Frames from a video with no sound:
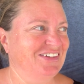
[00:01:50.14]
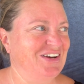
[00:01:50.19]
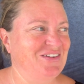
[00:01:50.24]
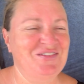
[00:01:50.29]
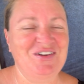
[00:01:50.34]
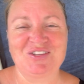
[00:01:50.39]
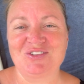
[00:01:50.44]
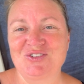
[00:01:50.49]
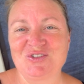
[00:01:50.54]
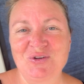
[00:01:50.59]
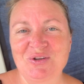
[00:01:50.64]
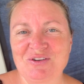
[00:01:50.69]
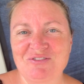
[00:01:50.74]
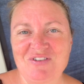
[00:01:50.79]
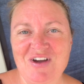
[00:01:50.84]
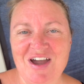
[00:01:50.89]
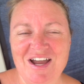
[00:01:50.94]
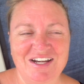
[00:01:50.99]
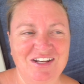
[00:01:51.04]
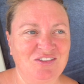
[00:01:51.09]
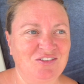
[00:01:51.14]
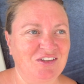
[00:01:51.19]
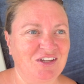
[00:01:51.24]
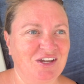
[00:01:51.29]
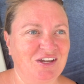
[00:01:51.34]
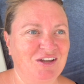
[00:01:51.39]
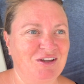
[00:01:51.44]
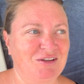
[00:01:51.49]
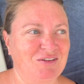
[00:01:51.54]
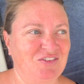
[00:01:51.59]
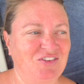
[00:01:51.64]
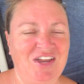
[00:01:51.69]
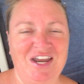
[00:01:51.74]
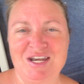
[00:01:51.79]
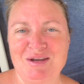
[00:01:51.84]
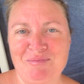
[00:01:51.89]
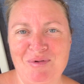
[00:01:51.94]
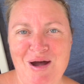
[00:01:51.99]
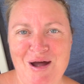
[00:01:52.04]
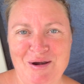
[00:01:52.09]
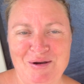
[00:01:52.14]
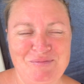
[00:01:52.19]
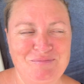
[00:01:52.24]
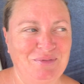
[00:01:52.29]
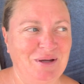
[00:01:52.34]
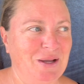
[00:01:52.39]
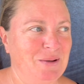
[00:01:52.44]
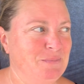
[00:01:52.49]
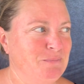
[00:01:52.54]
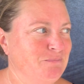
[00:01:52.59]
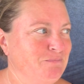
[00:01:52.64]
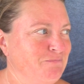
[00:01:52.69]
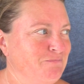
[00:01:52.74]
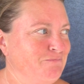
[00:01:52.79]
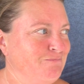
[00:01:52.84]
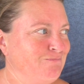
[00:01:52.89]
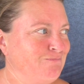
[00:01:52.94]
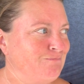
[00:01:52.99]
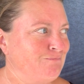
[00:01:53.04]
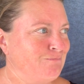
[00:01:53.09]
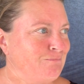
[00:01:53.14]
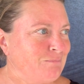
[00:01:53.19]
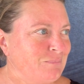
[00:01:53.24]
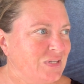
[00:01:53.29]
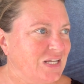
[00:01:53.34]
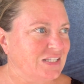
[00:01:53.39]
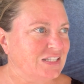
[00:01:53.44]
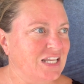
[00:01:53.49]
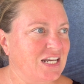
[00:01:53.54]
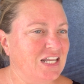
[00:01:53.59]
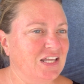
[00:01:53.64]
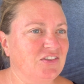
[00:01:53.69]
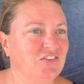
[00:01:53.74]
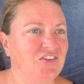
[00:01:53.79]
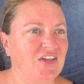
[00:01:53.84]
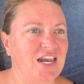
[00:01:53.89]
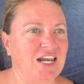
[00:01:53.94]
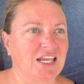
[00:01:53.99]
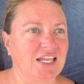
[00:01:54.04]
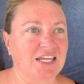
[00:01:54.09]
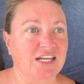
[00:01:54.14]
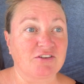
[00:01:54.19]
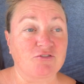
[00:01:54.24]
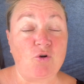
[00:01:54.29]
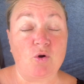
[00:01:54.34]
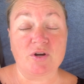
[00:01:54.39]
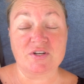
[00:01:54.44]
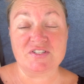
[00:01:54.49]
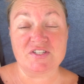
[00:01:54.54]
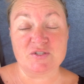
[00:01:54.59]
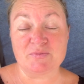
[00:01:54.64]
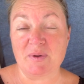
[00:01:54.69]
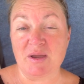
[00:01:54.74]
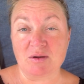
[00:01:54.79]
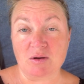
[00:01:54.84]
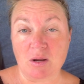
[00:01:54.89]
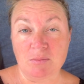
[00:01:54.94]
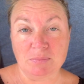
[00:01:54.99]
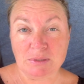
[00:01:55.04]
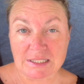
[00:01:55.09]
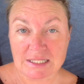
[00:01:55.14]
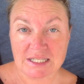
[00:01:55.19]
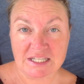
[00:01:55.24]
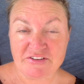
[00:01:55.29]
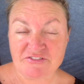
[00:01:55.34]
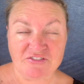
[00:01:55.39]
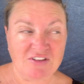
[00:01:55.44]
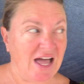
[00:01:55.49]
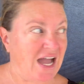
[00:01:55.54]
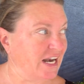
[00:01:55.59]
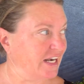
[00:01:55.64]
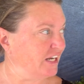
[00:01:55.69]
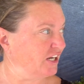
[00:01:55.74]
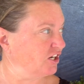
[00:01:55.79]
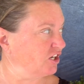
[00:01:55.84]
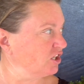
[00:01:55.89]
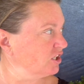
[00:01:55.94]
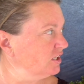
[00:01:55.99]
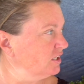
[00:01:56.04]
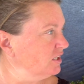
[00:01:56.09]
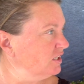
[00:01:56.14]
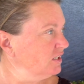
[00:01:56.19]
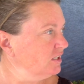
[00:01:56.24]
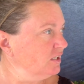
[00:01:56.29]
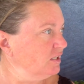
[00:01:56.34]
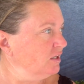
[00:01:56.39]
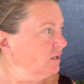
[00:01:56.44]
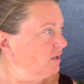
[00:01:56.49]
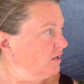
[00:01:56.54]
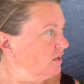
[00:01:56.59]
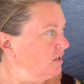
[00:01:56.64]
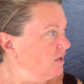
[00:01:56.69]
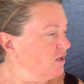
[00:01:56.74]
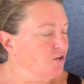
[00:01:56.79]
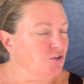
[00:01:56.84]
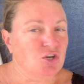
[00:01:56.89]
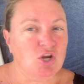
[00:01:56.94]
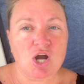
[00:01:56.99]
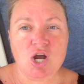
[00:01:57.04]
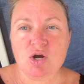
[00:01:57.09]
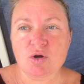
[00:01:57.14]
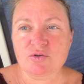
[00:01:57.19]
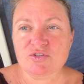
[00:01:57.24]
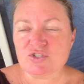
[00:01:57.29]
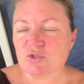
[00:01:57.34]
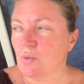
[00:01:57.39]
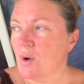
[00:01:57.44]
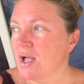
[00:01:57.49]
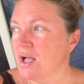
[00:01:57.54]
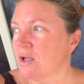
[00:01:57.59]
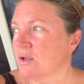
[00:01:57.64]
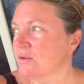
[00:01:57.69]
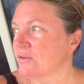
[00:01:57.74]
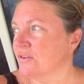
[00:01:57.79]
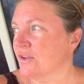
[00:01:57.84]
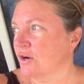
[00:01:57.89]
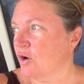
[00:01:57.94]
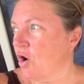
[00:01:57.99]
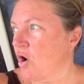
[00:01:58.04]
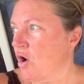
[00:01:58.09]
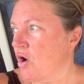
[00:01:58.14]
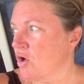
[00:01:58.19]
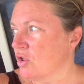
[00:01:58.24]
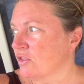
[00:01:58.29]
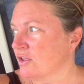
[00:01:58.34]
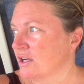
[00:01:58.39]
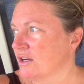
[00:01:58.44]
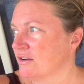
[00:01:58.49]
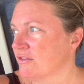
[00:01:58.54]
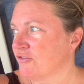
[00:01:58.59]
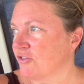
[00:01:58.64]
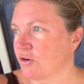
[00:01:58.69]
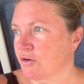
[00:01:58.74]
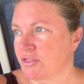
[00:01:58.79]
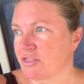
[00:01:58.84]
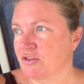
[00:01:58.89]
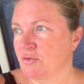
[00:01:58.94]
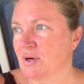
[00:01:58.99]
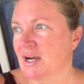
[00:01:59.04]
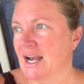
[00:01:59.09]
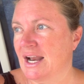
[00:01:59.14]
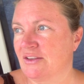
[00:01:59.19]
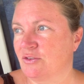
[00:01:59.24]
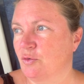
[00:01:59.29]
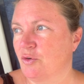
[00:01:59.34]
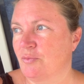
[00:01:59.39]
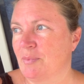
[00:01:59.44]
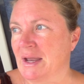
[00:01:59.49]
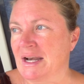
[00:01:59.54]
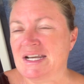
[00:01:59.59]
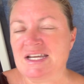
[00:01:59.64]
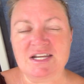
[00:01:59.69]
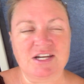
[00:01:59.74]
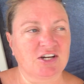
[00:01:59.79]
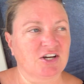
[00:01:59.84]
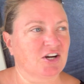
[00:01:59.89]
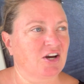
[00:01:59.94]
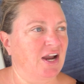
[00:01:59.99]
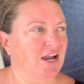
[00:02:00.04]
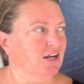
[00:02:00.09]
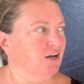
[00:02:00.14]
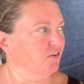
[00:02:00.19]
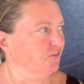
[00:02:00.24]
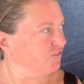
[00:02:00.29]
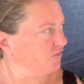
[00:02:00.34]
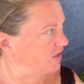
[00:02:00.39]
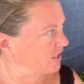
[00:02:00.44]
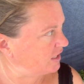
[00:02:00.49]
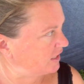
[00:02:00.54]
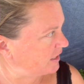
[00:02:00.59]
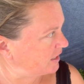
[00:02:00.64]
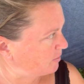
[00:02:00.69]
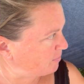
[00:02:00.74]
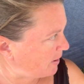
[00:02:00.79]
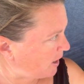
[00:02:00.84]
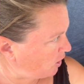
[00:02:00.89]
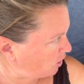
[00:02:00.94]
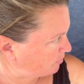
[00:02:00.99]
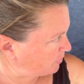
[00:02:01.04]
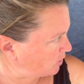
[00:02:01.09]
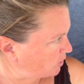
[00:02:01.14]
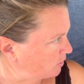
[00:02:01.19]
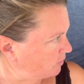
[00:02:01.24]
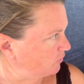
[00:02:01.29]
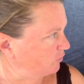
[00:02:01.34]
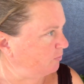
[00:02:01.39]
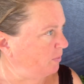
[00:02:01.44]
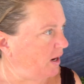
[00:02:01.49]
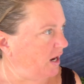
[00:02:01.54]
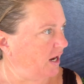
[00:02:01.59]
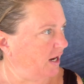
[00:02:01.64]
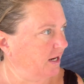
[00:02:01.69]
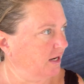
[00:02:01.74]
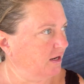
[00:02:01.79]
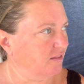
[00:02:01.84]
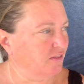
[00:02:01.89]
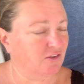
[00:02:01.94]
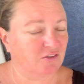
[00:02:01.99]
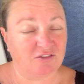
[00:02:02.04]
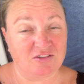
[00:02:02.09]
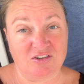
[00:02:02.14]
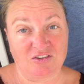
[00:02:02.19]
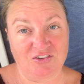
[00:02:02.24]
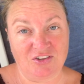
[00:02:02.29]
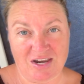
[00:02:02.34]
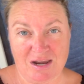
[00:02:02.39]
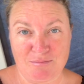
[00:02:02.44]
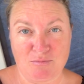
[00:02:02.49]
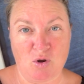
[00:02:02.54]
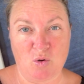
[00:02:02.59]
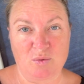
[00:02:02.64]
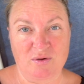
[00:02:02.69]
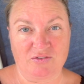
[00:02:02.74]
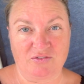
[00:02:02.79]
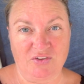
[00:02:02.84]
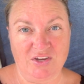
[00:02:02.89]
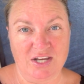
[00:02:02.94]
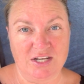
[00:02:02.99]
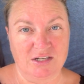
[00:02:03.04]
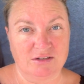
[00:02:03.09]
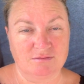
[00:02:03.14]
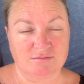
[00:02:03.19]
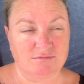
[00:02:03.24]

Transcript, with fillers: I mean, it's totally fine. It's a sandy bottom, but a little unsettling. And of course, it's been completely flat here. No swells at all for three days we've been here and suddenly a power boat goes by. This is the second boat we've seen in